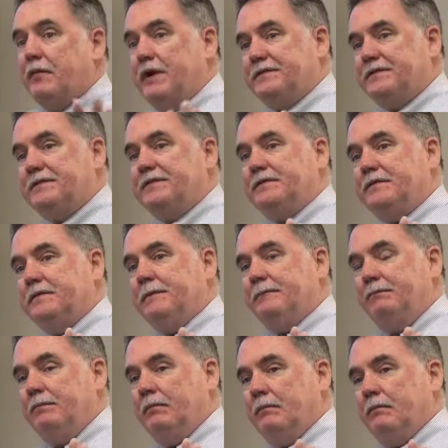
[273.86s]
risks.
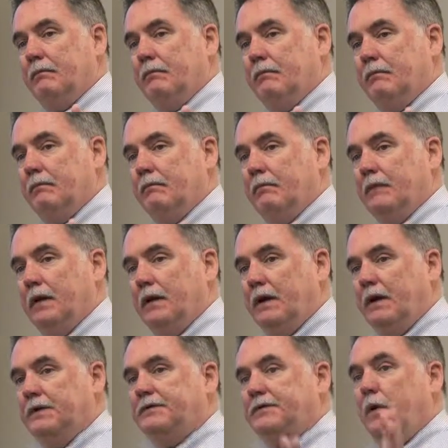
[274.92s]

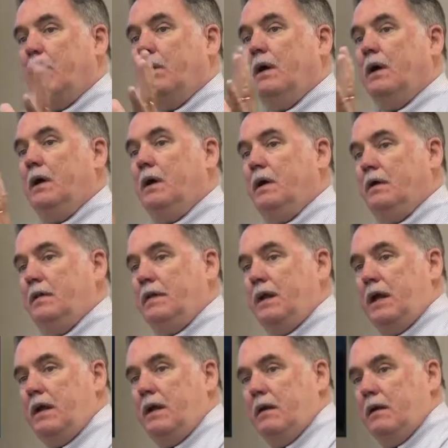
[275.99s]
Okay, so
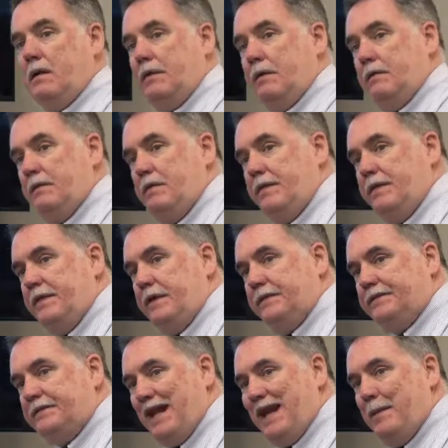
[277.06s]
the
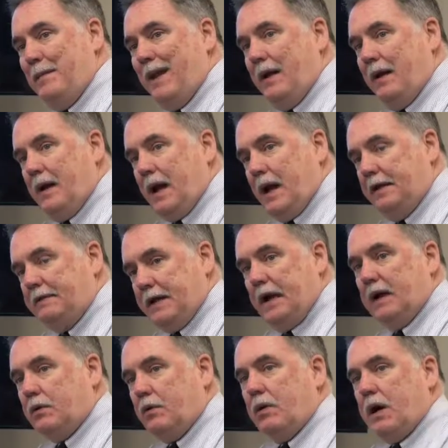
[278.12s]
same
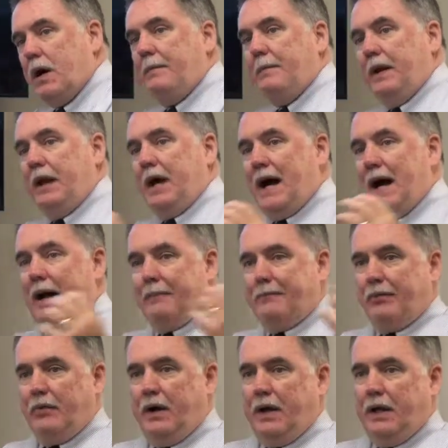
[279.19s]
identical company
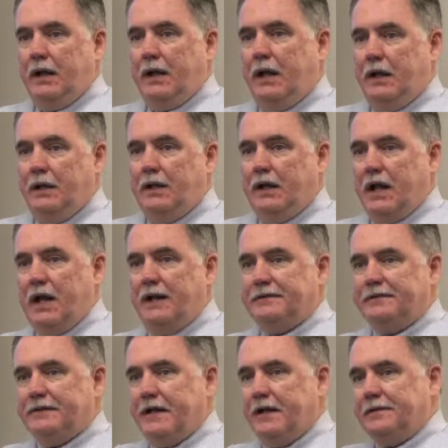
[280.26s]
operating in the United
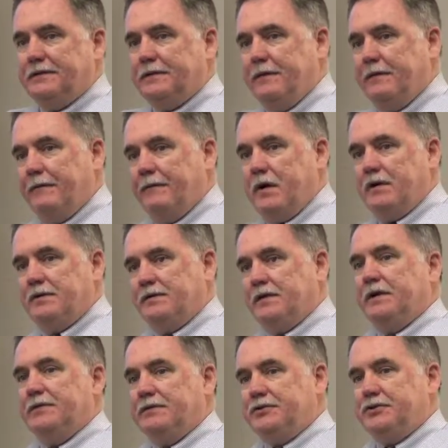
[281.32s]
States
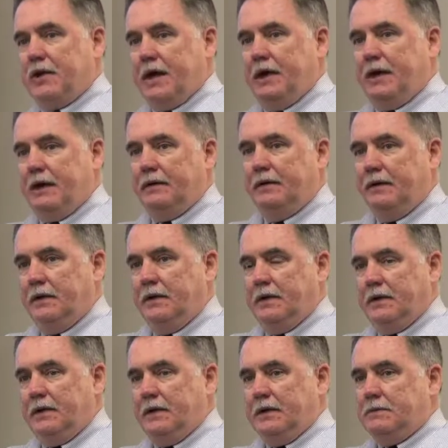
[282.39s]
versus China,
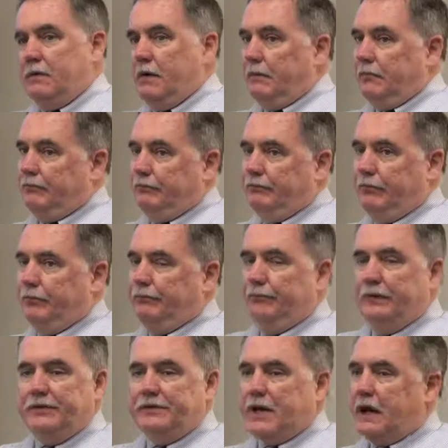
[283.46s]
but
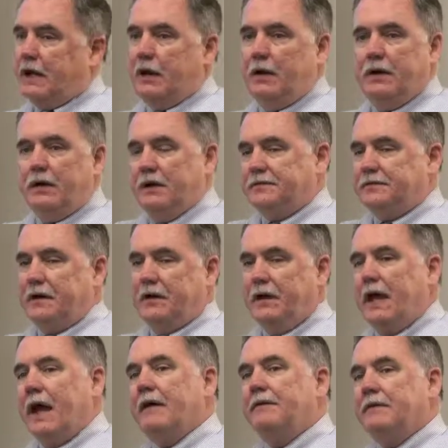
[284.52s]
it's not going to
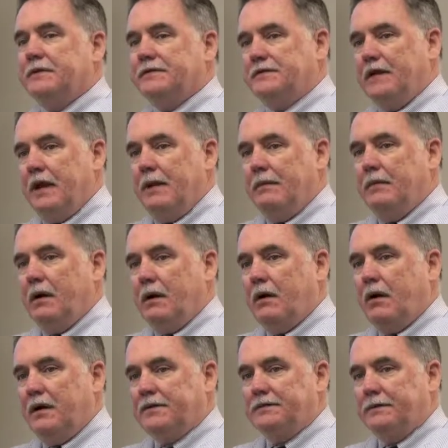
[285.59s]
necessarily have the same
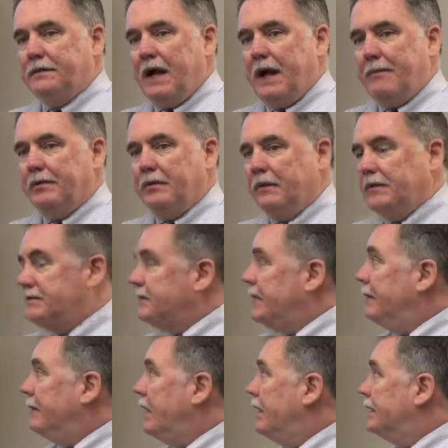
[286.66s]
cost of capital, the
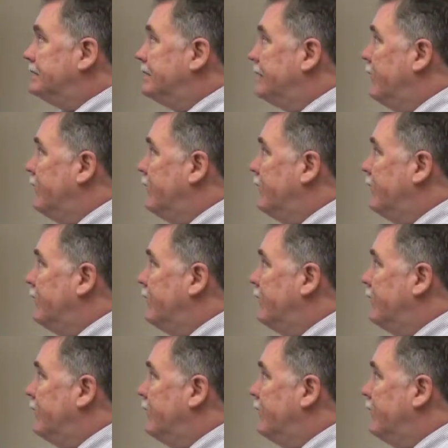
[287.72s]
same cost of